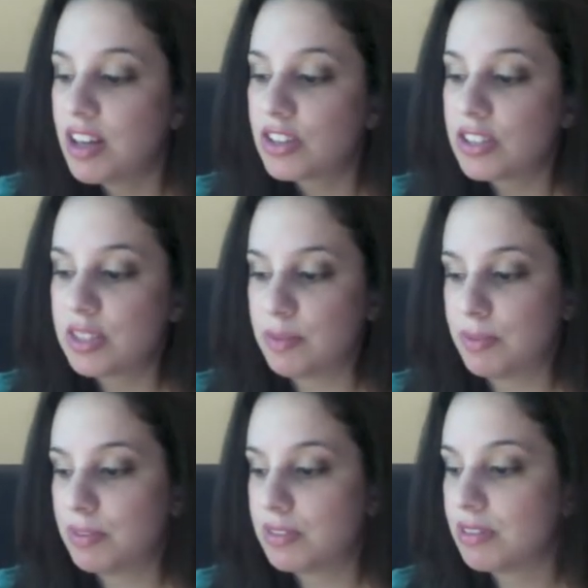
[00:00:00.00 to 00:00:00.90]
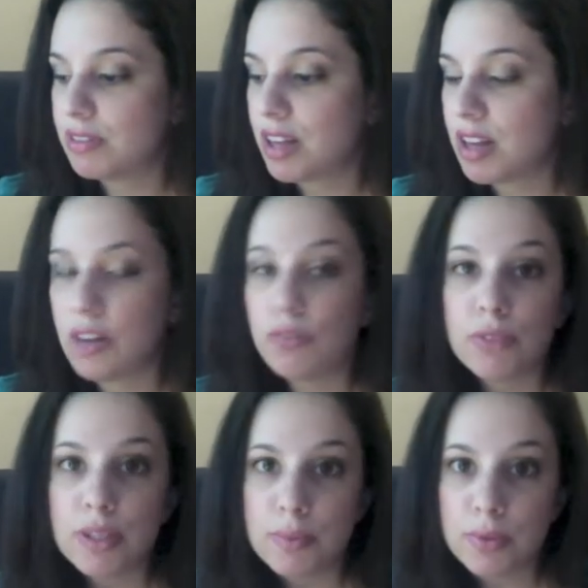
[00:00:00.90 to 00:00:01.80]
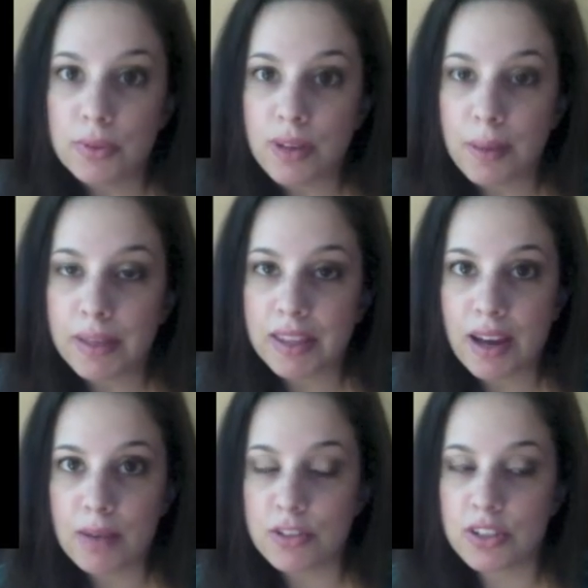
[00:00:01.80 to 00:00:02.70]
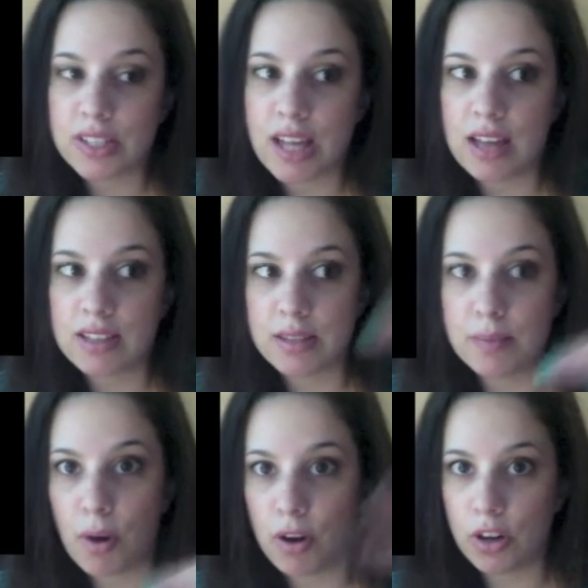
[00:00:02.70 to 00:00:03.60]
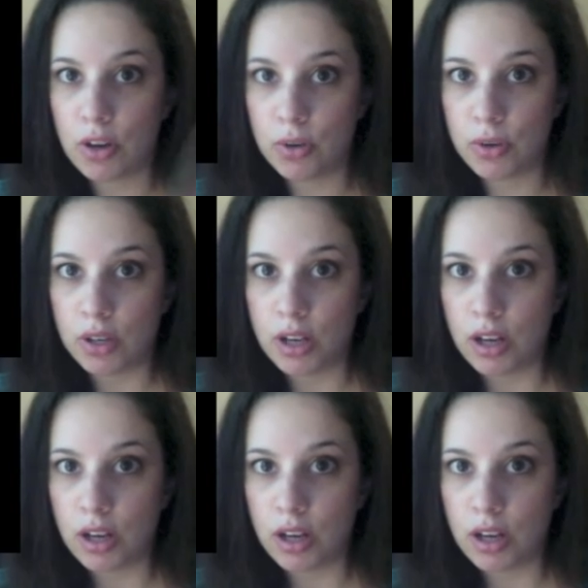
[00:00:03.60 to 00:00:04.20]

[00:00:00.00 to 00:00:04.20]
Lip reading: Just simple. So like Reboot, I mean, that one just has the barcode